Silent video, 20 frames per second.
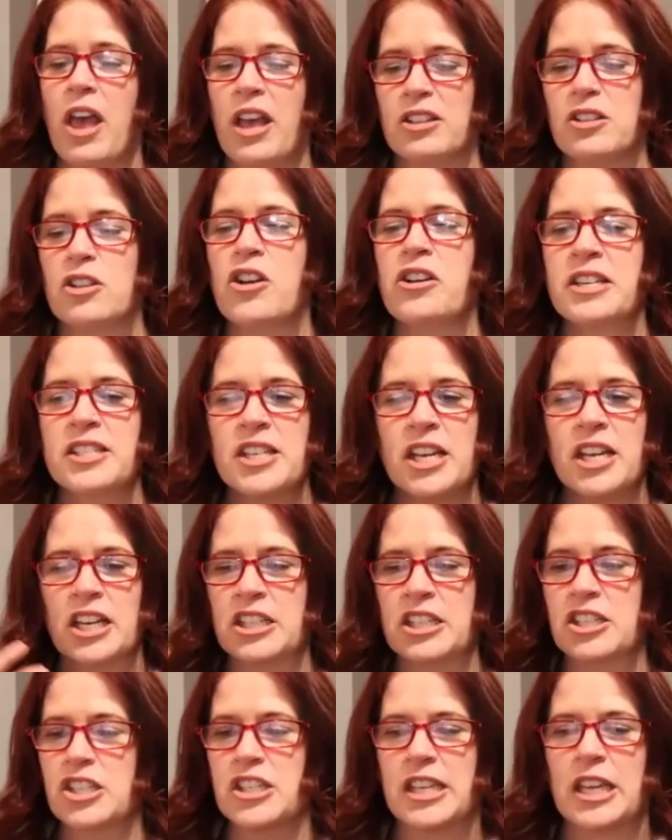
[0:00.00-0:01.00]
As long as I
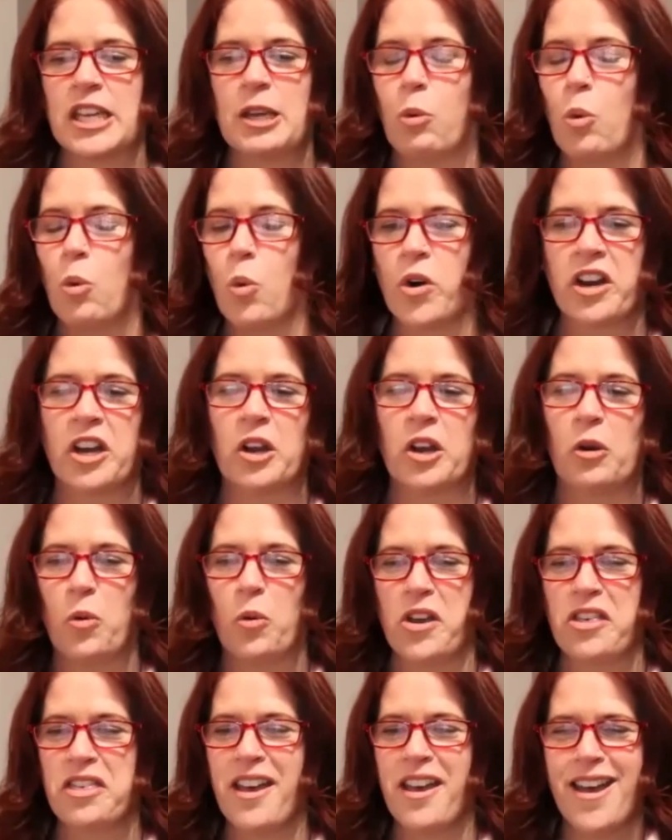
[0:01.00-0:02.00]
can just keep working
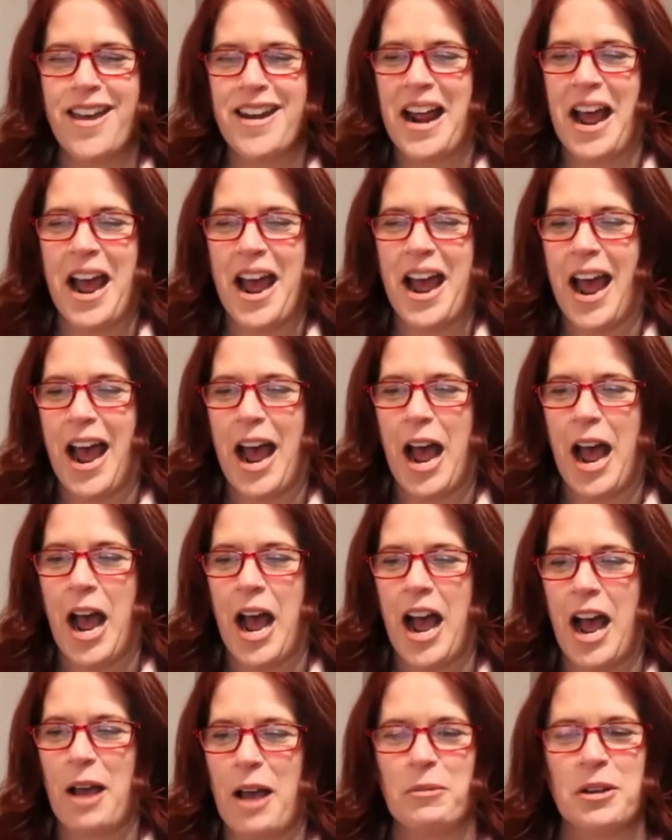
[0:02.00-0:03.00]
with it,
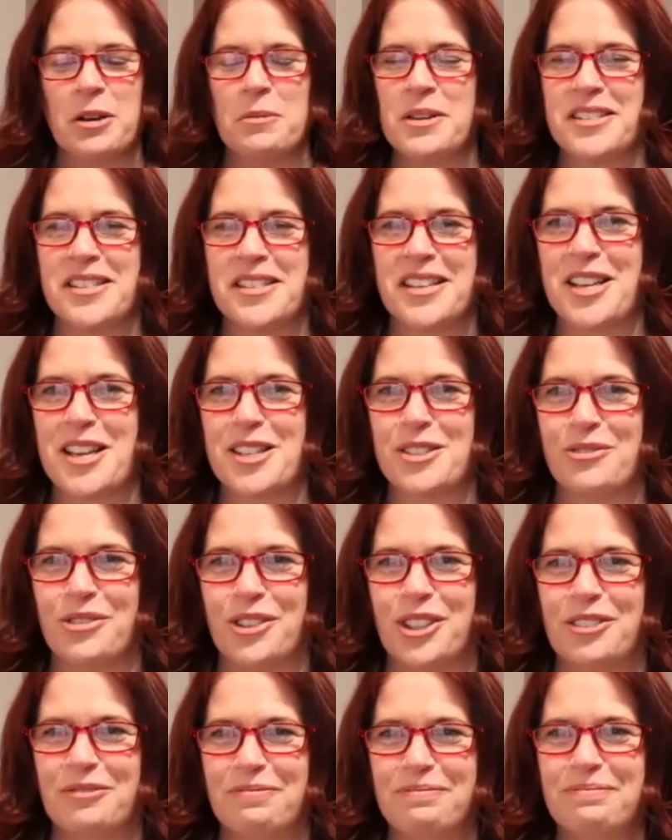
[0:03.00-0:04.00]
I'm going to be
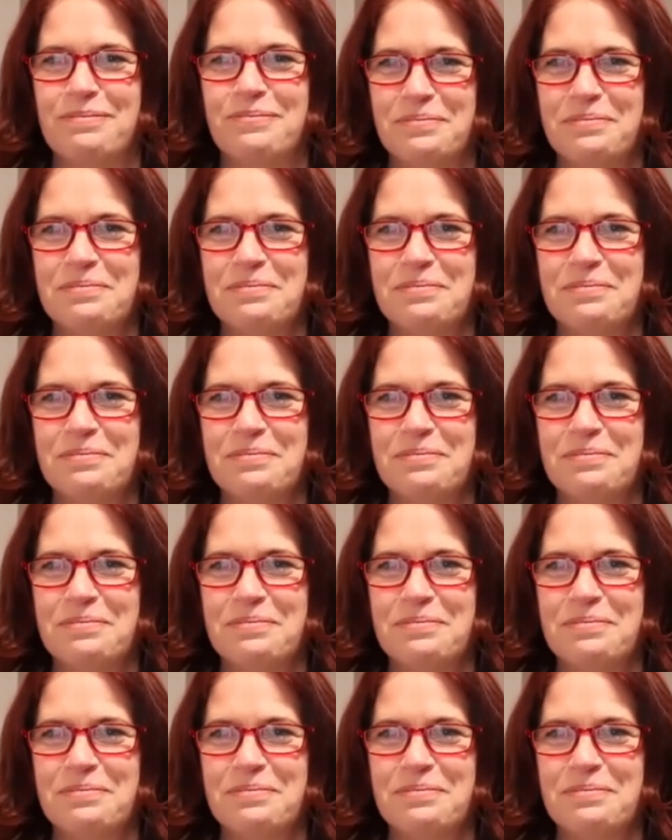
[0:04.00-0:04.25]
successful.